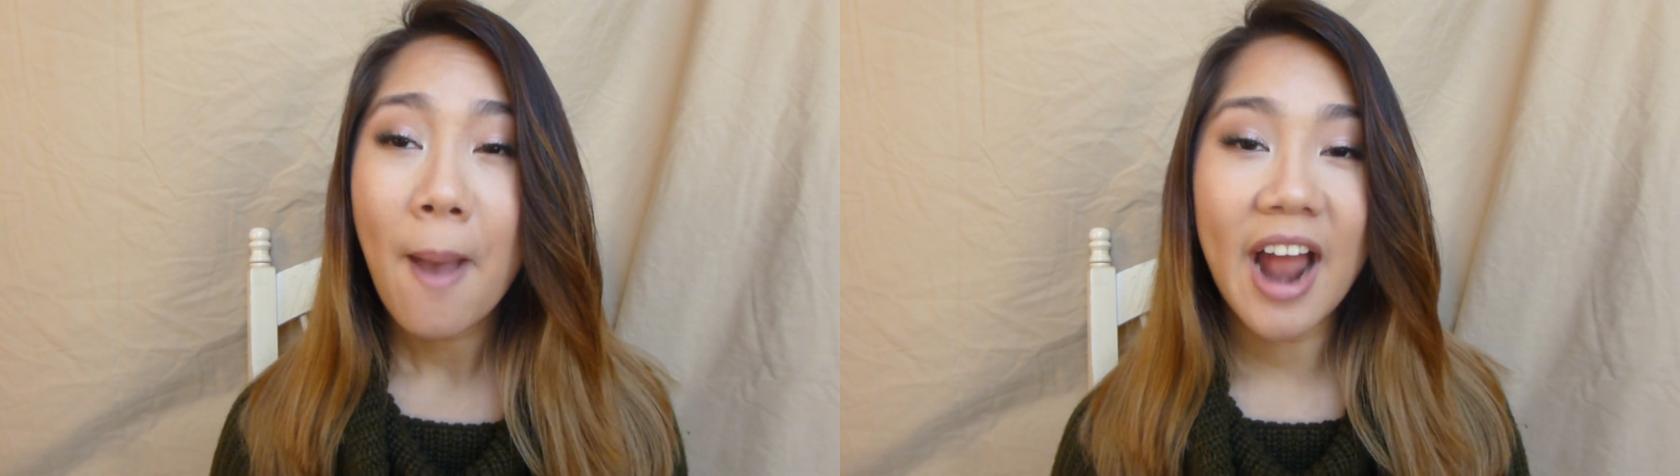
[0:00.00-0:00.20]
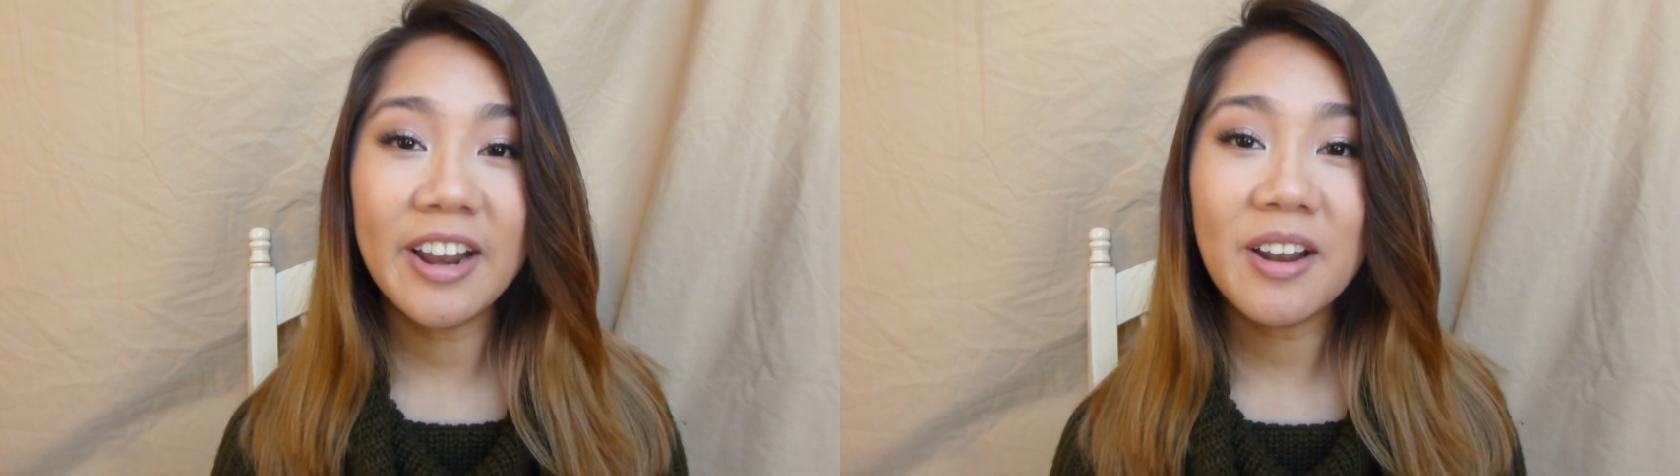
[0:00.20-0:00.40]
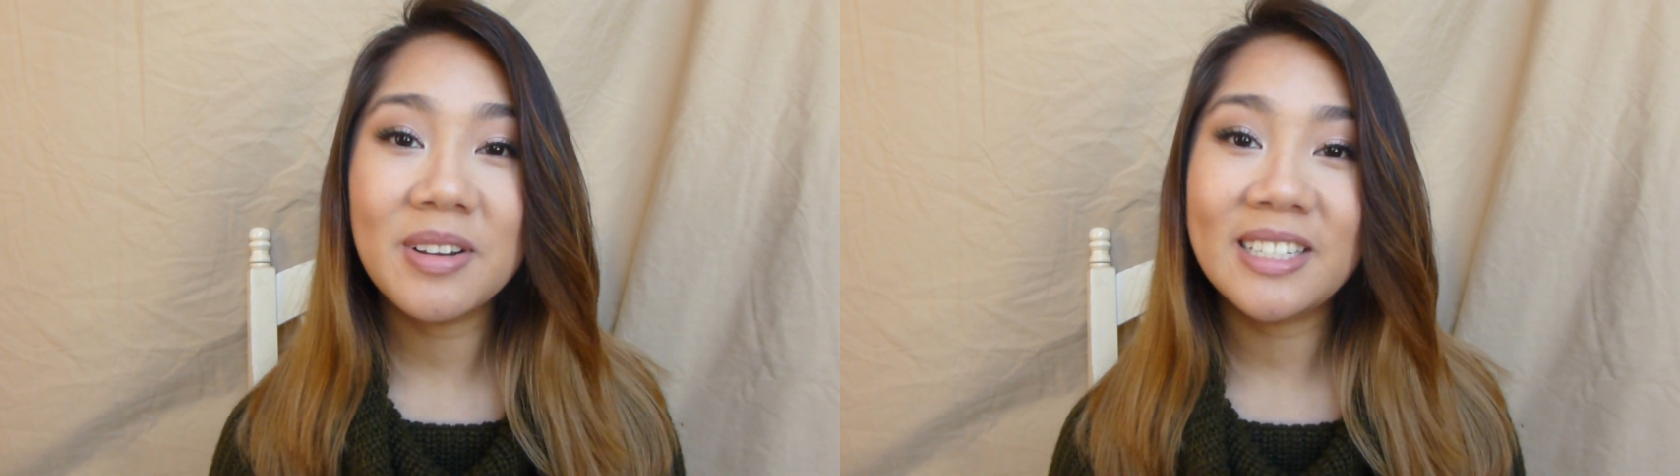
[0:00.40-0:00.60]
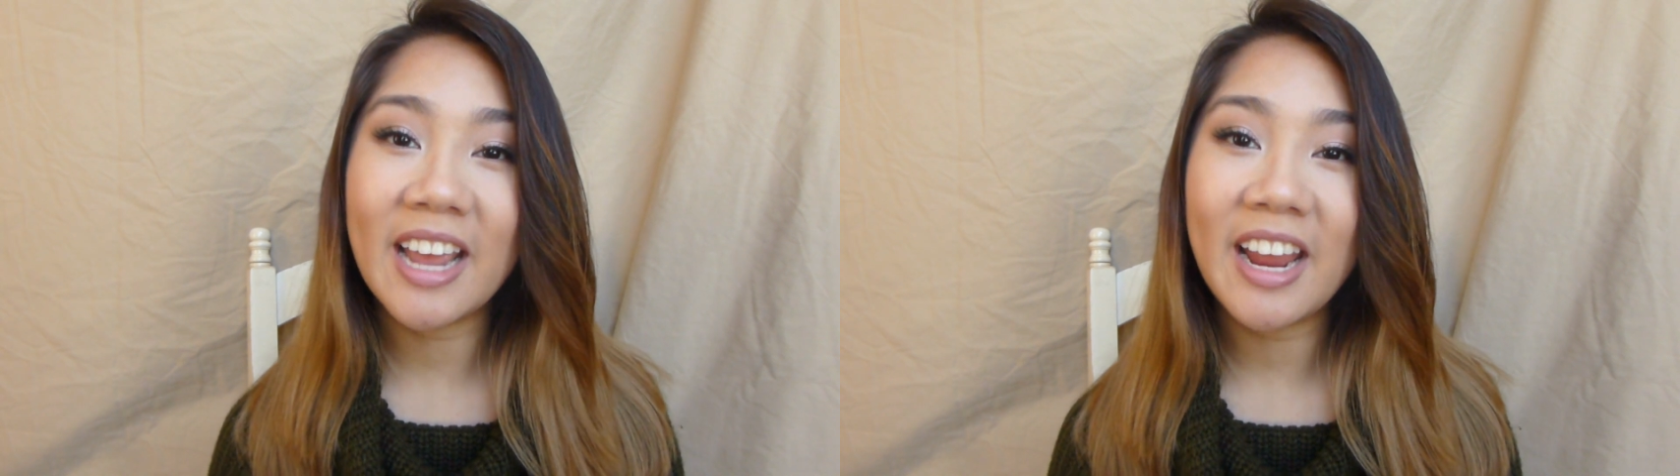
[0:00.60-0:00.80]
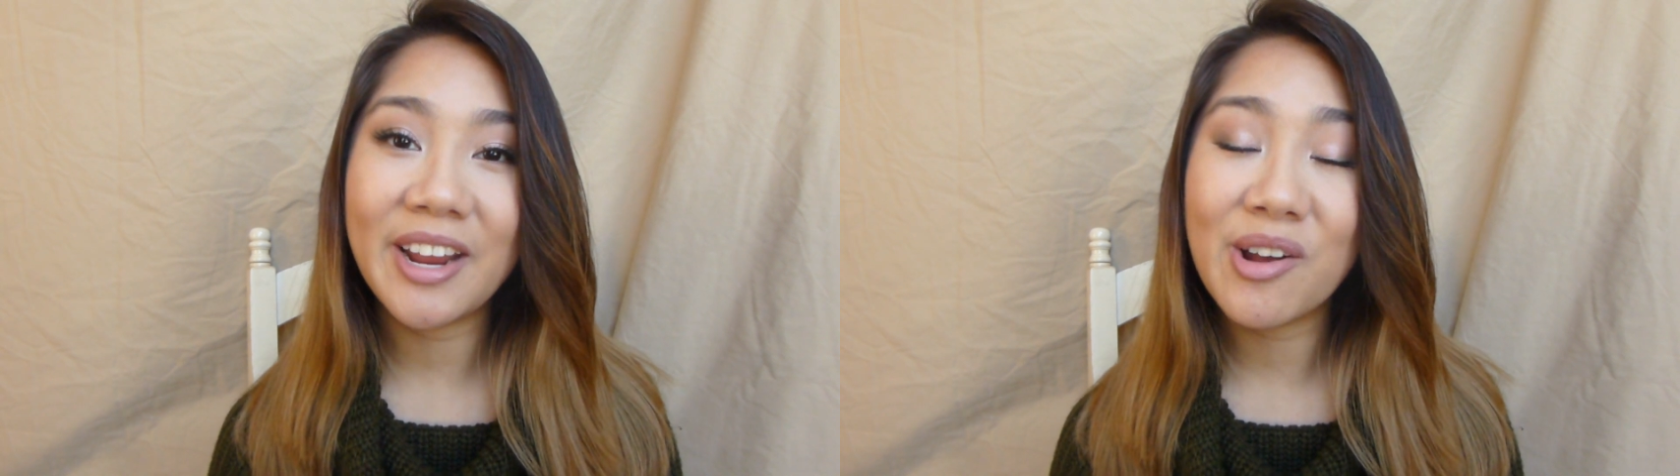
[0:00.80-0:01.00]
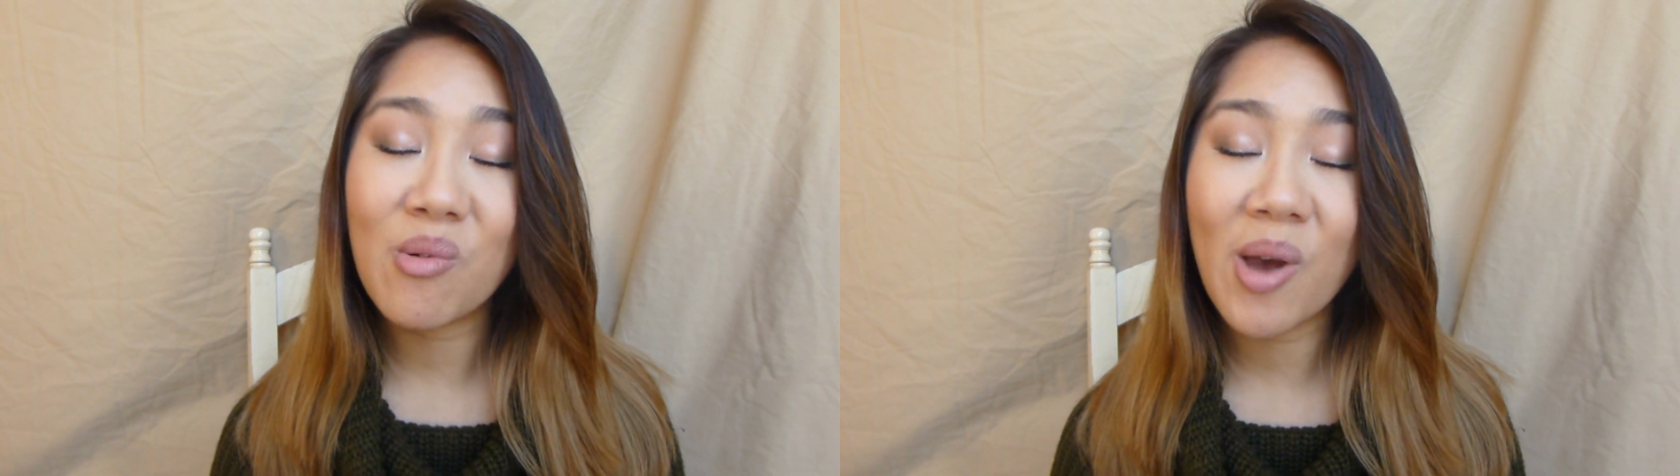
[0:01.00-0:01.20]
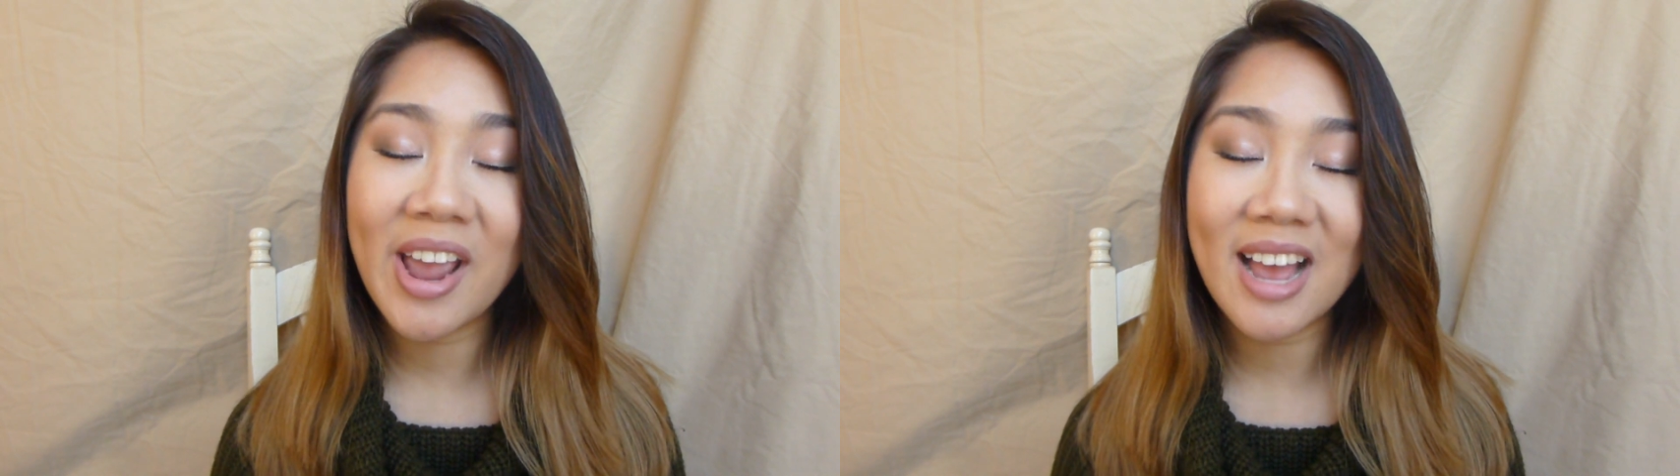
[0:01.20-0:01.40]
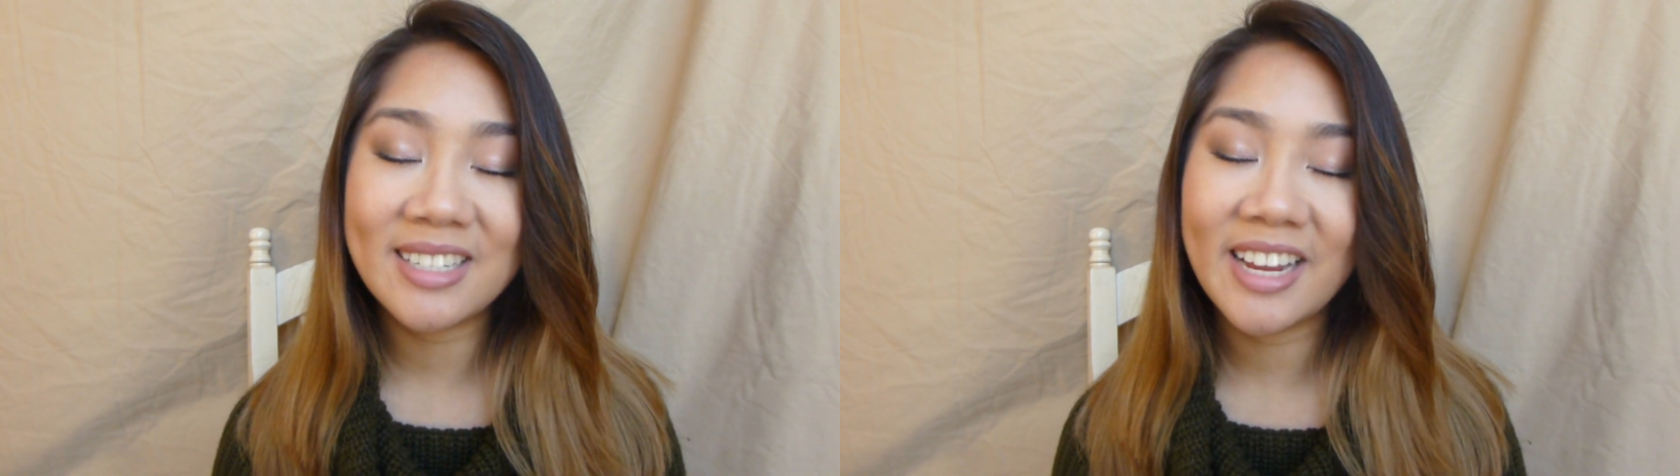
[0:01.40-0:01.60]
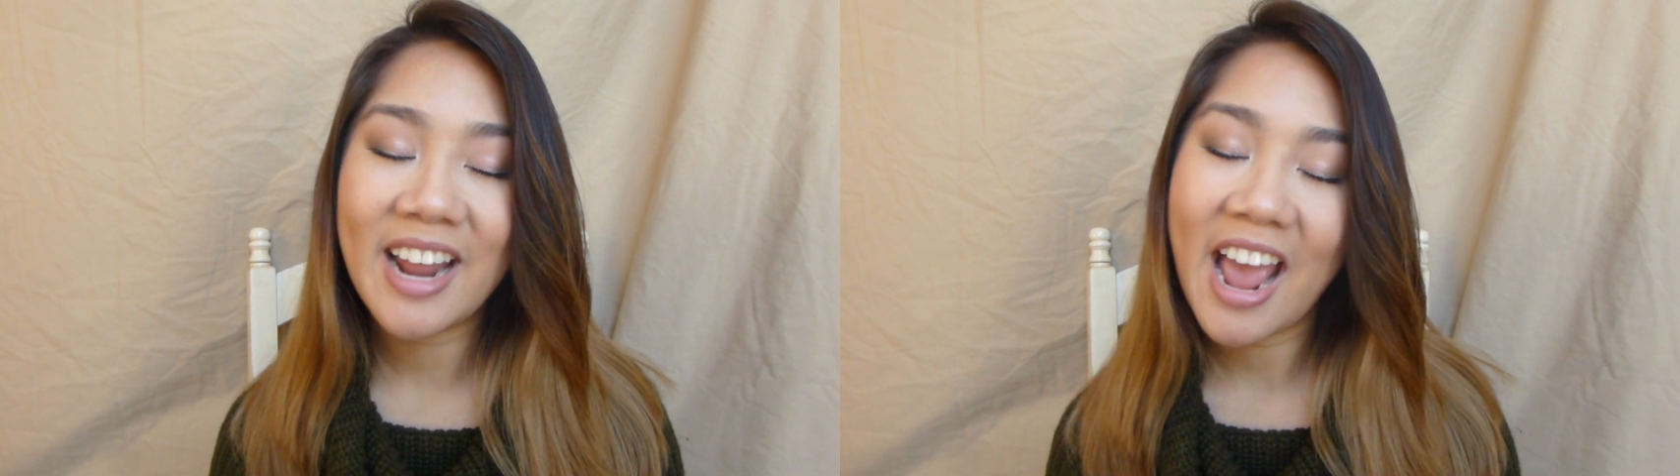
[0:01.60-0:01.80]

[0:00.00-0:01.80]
I didn't say it in a way as in,